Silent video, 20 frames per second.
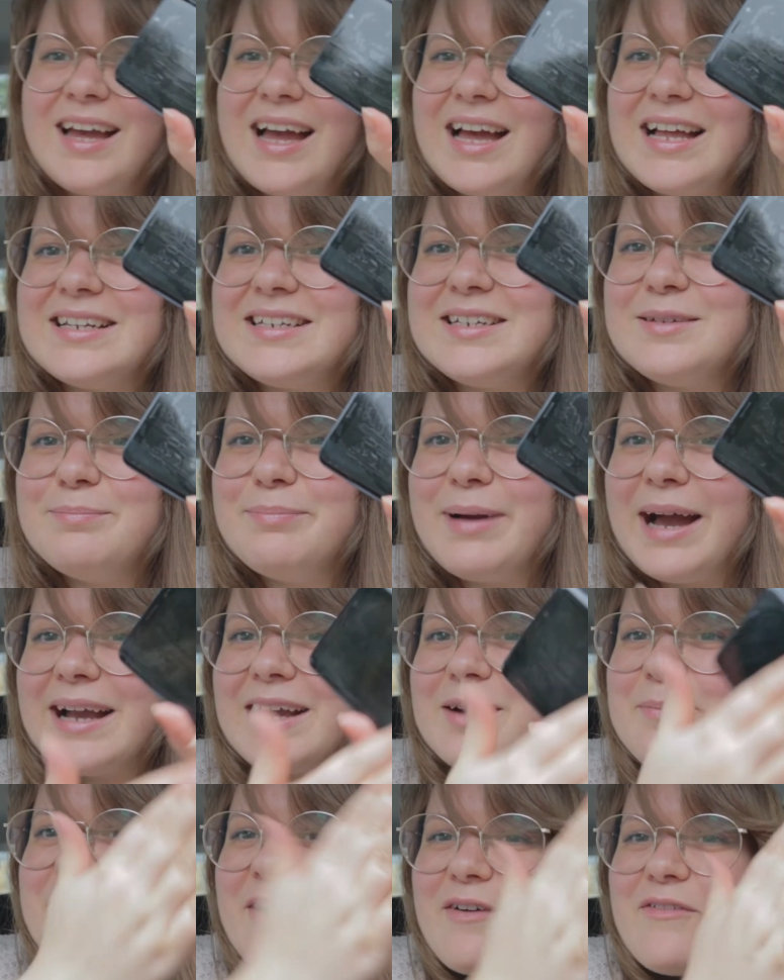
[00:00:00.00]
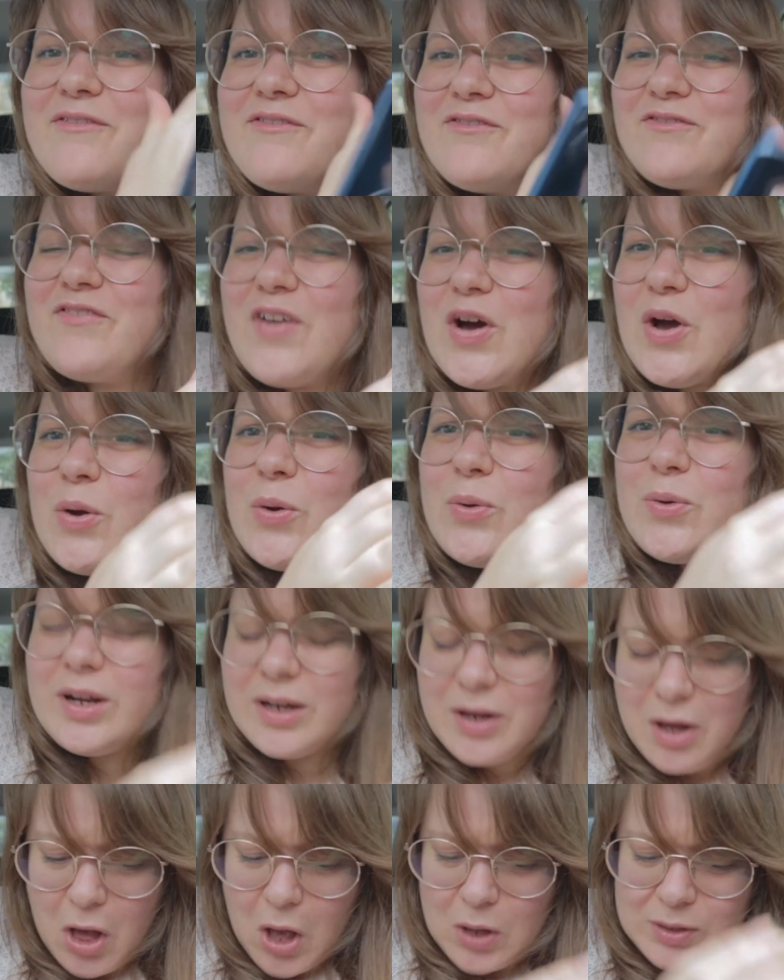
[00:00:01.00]
anti-back my
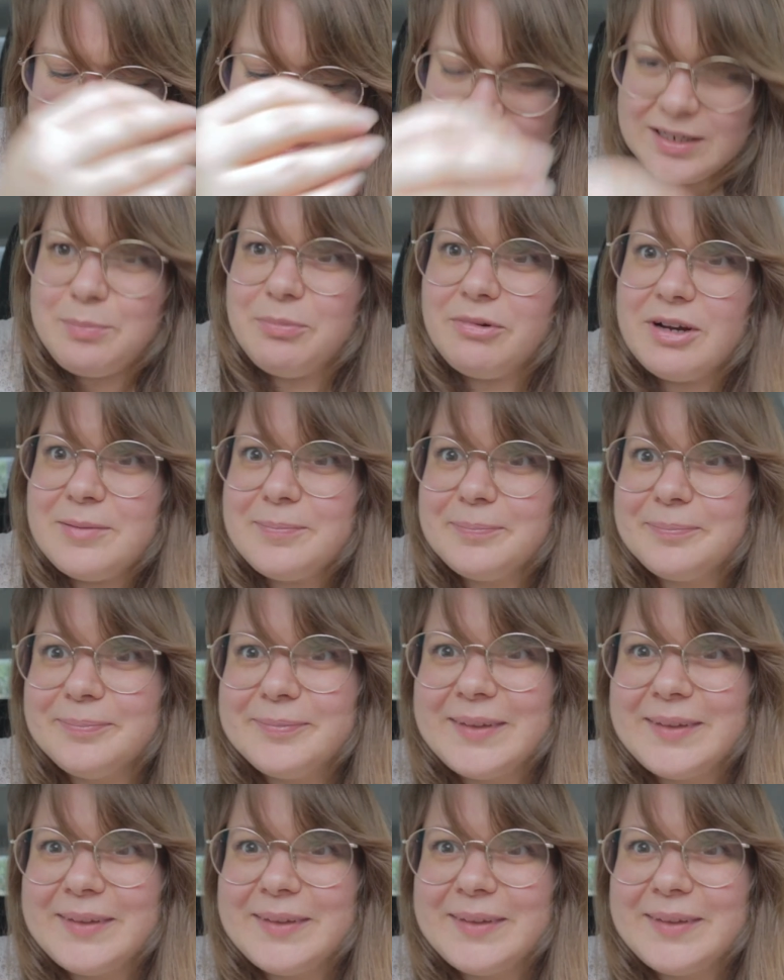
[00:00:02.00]
phone. Oh, it's slippery.